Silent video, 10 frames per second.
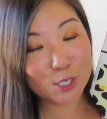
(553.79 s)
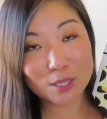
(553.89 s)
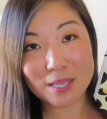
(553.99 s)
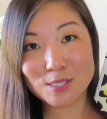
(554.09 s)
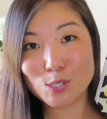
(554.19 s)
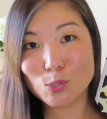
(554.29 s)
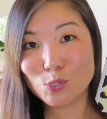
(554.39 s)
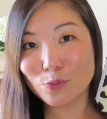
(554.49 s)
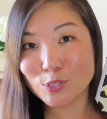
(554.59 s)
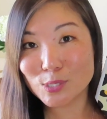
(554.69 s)
a good thing to
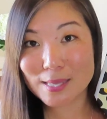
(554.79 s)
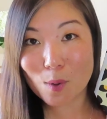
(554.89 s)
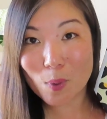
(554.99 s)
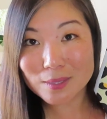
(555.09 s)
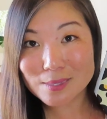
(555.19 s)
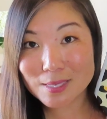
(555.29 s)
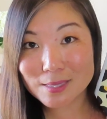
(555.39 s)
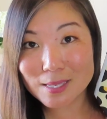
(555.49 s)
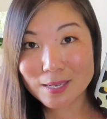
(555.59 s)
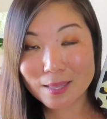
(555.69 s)
use for just like one
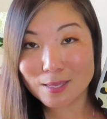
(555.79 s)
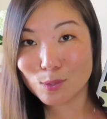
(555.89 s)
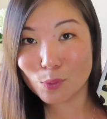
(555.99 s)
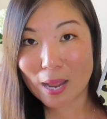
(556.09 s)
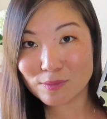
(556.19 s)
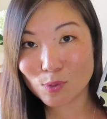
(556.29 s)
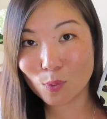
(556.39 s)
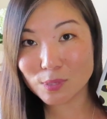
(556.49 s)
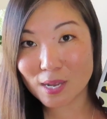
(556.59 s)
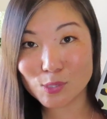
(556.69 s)
season and then you don't have to
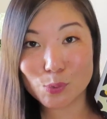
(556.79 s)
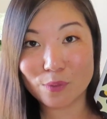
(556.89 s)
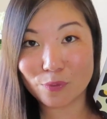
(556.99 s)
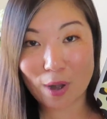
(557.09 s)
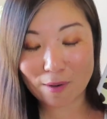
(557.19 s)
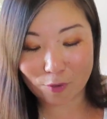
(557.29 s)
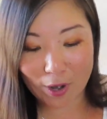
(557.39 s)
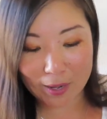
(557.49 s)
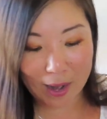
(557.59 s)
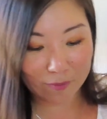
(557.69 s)
hold on to it forever
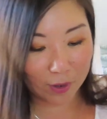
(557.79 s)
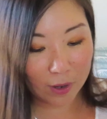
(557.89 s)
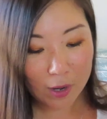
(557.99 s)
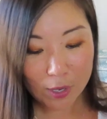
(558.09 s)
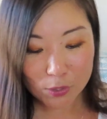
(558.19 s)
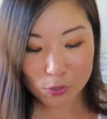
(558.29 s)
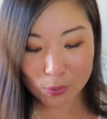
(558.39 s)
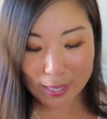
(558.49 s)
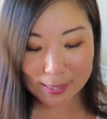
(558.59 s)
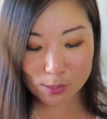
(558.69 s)
and ever. So
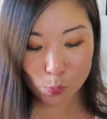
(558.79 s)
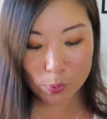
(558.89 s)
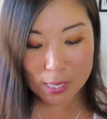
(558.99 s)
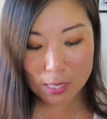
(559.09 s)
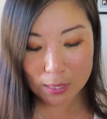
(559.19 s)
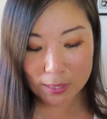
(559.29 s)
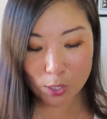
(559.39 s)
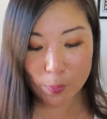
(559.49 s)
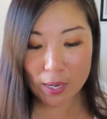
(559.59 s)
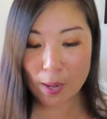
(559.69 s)
let's read a
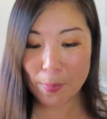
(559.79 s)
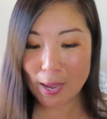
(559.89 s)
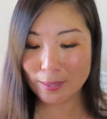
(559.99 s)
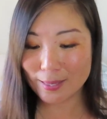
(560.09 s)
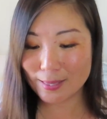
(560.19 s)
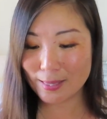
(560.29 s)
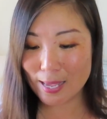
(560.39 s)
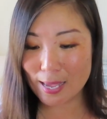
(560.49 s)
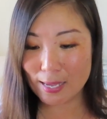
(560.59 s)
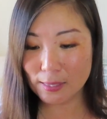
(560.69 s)
little bit about
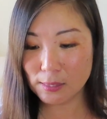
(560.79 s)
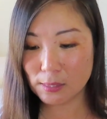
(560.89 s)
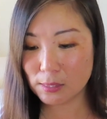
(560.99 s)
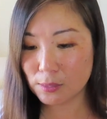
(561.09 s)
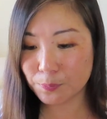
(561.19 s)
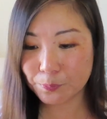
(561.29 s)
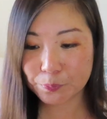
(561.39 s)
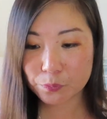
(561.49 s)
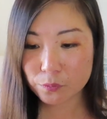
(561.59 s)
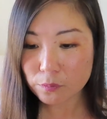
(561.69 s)
this.
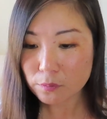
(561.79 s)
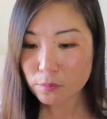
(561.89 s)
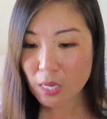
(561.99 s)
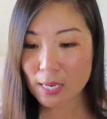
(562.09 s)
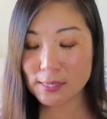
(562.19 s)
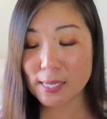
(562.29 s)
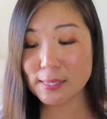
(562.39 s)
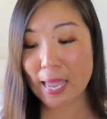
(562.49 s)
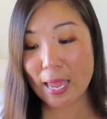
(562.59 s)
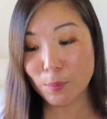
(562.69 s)
It
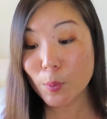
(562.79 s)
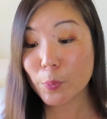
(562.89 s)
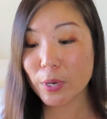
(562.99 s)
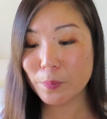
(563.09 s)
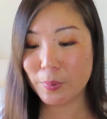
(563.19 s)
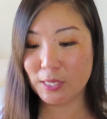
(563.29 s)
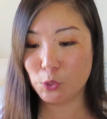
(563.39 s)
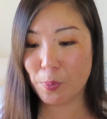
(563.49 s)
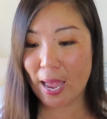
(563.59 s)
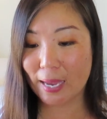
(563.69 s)
says animal print
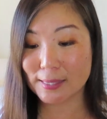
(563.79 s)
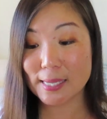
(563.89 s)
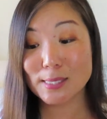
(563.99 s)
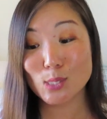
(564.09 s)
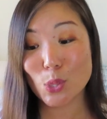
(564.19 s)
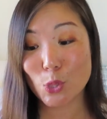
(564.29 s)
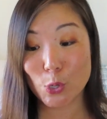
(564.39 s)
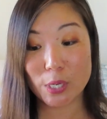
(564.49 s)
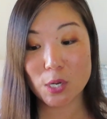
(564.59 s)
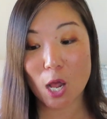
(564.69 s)
beach bag. It says it's a
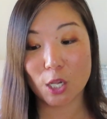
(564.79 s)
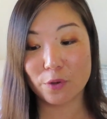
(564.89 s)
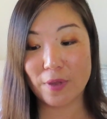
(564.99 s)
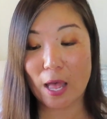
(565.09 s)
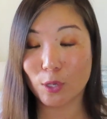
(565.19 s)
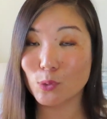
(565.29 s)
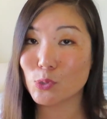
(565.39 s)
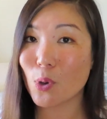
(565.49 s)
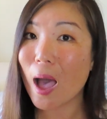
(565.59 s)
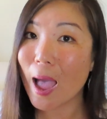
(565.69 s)
$30 value,
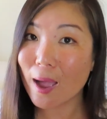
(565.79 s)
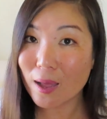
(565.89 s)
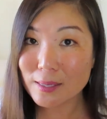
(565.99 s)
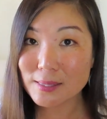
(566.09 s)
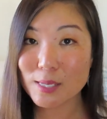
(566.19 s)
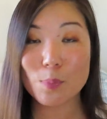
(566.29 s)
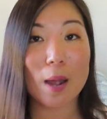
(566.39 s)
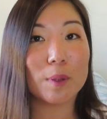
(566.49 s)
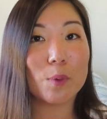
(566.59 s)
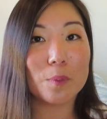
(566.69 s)
so I honestly
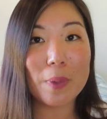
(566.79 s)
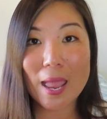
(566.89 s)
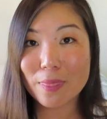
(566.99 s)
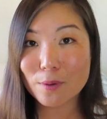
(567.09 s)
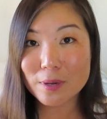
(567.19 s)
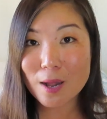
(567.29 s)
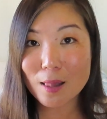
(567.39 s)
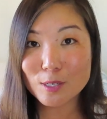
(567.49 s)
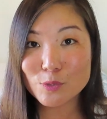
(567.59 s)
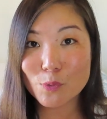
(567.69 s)
probably wouldn't pay
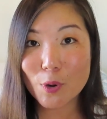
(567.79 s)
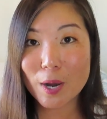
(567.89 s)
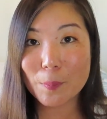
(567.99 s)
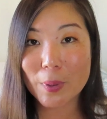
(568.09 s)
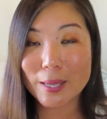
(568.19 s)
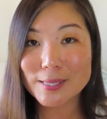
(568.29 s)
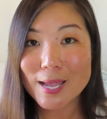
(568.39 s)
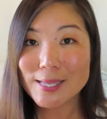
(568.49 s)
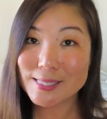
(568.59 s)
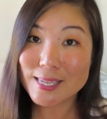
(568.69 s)
$30 for it, but
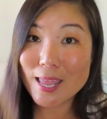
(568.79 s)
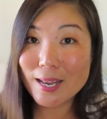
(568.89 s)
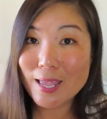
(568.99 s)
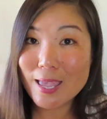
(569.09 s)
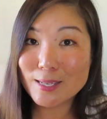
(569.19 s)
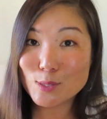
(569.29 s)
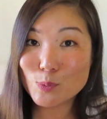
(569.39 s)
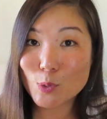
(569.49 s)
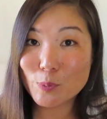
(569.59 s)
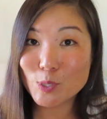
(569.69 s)
to get it in a
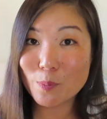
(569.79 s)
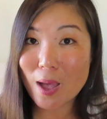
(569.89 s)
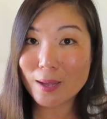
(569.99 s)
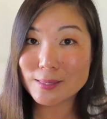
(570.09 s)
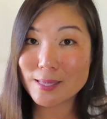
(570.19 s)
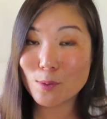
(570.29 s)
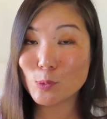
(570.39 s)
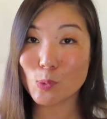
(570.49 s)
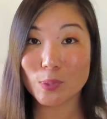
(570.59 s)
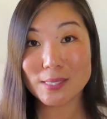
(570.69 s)
subscription box that
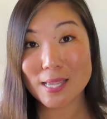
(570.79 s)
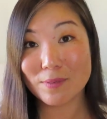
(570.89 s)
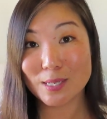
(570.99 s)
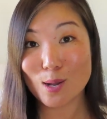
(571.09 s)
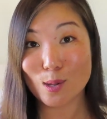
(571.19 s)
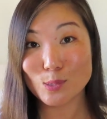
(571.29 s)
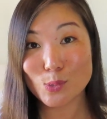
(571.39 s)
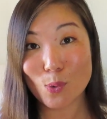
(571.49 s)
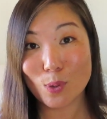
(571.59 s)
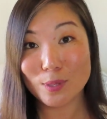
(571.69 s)
was only $70
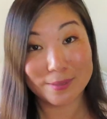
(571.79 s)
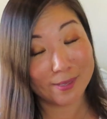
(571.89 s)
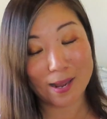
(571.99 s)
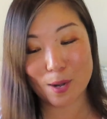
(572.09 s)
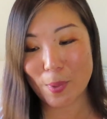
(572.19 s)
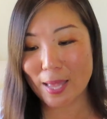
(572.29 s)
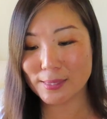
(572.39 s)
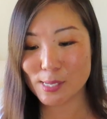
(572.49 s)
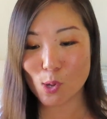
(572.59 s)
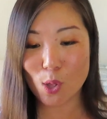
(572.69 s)
total, it's not a
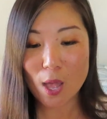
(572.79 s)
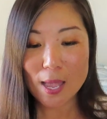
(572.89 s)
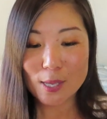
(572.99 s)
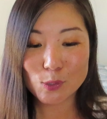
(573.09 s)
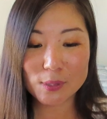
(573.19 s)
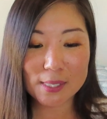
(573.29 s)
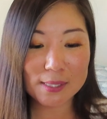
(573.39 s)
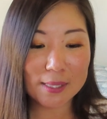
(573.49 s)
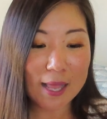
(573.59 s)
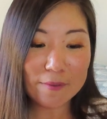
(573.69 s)
bad deal. So it
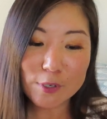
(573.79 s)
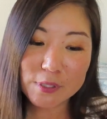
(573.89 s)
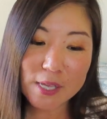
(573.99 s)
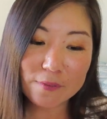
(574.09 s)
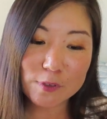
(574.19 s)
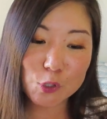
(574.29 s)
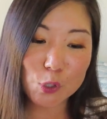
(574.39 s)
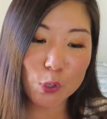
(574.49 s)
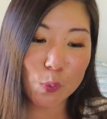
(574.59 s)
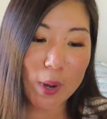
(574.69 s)
says, love yourself and
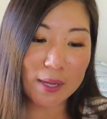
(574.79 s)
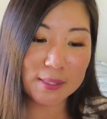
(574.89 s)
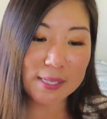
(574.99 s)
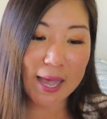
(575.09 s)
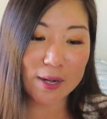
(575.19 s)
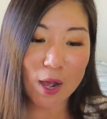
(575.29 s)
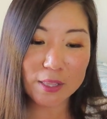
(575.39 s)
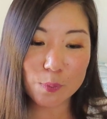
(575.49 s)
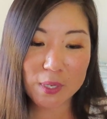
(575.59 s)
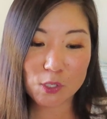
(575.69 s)
show your wild side on
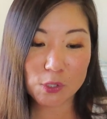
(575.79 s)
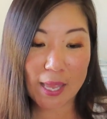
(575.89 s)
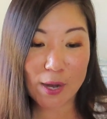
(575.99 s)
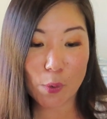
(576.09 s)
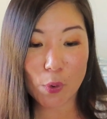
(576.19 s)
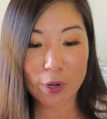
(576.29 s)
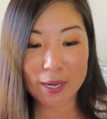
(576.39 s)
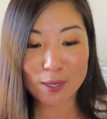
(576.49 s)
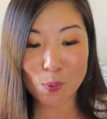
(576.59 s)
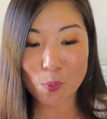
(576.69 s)
the beach, lake, or
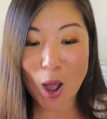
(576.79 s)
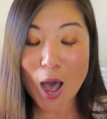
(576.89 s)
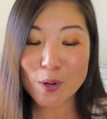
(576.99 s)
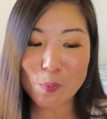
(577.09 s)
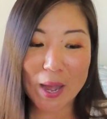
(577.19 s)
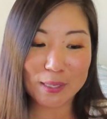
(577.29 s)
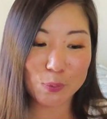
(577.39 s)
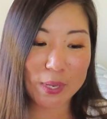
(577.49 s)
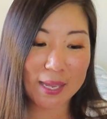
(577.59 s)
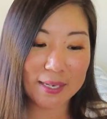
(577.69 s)
in a, on a wild
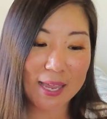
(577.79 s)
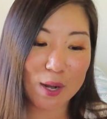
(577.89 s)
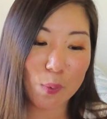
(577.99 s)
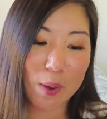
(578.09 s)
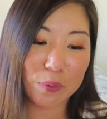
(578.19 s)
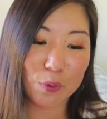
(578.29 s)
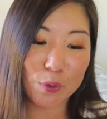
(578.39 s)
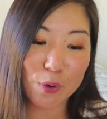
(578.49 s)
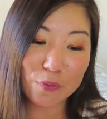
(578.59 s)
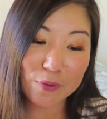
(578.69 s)
weekend getaway with your
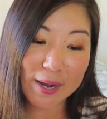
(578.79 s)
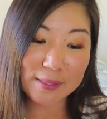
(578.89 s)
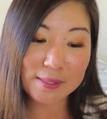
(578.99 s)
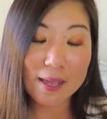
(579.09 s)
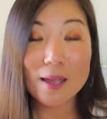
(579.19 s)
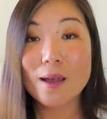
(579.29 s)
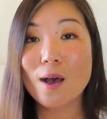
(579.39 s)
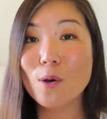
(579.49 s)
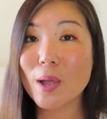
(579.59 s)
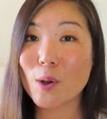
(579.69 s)
girlfriends.
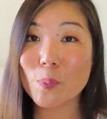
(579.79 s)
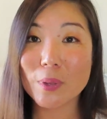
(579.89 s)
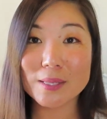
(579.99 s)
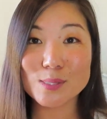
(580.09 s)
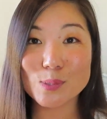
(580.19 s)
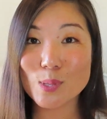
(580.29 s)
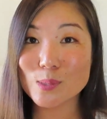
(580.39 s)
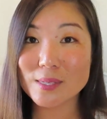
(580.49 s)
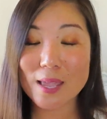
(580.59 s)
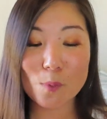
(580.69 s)
Oh, I hope we get to do
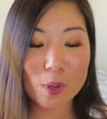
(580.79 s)
those again